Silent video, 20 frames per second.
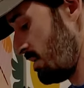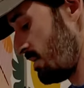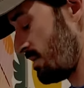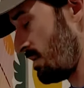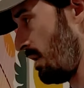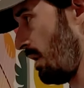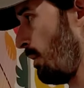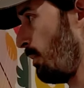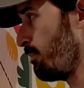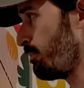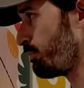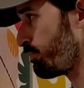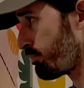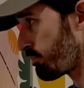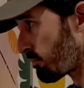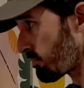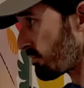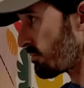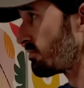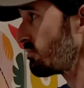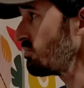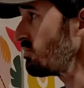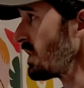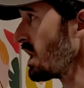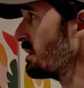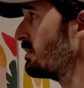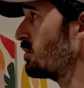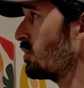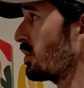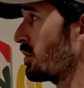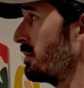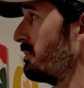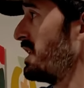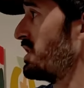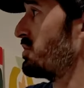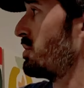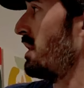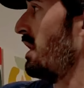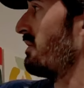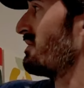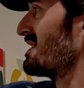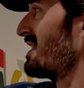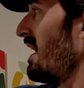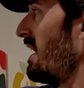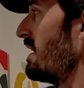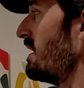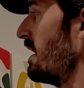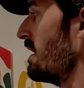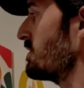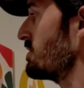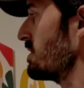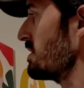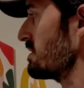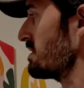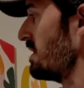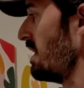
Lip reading: So you want to make sure you have tight edges,